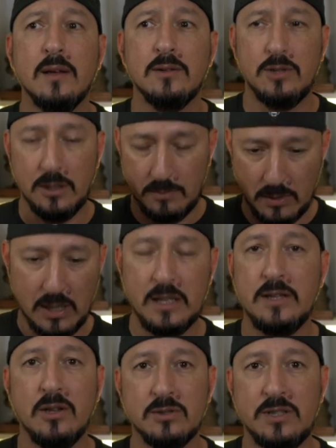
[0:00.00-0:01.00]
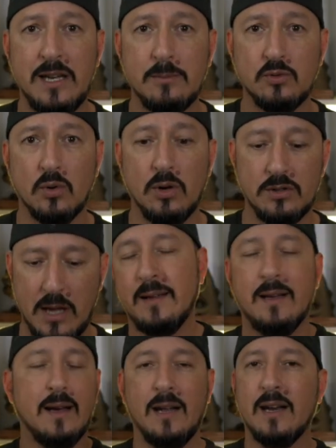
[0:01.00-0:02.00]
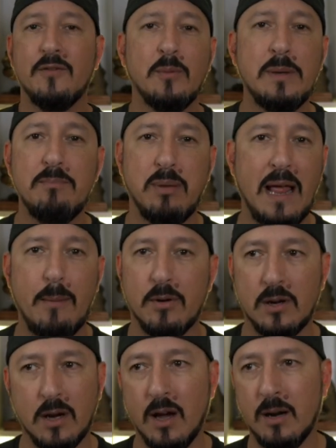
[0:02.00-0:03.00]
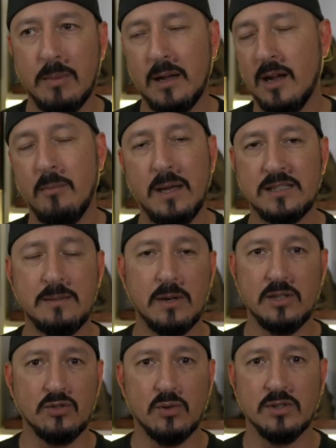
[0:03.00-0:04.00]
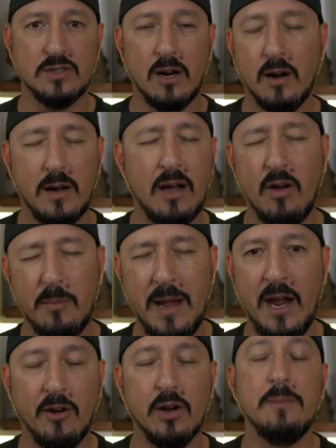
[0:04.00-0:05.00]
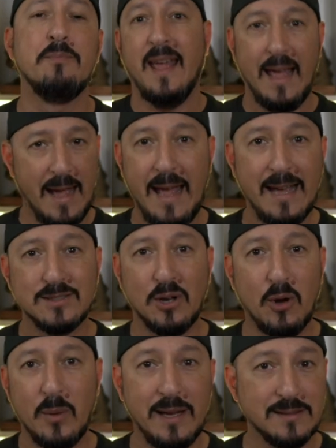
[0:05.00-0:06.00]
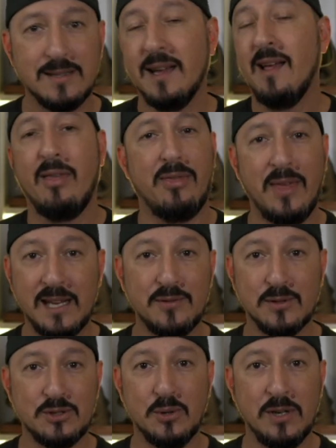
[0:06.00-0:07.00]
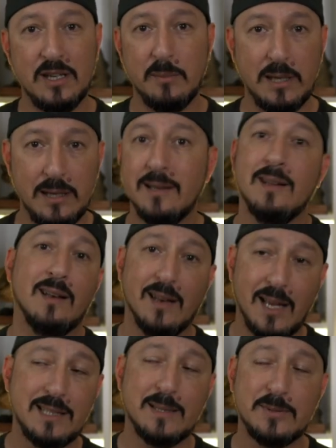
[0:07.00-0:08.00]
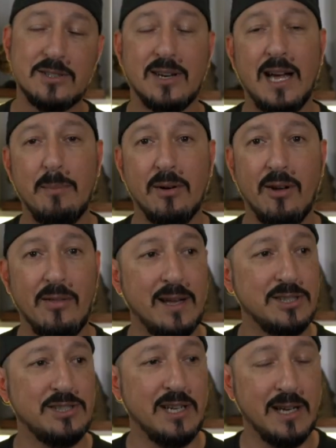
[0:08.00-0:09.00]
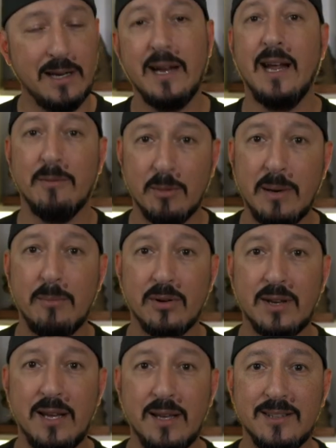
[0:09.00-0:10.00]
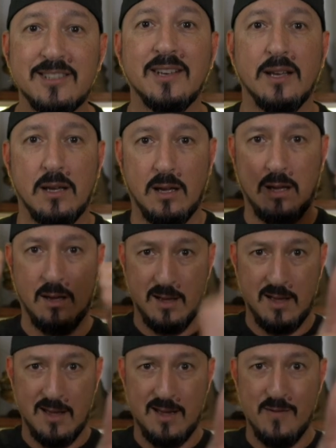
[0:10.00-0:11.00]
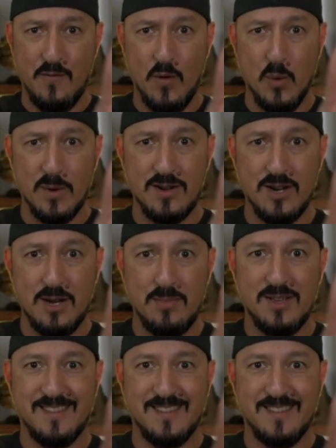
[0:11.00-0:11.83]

to clean those damn drawers. Enough of me blabbering on about how messy my drawers are and how I'm hangry. As always, thanks for joining me. Like, subscribe, and all that shit. And remember, kids, forward and up.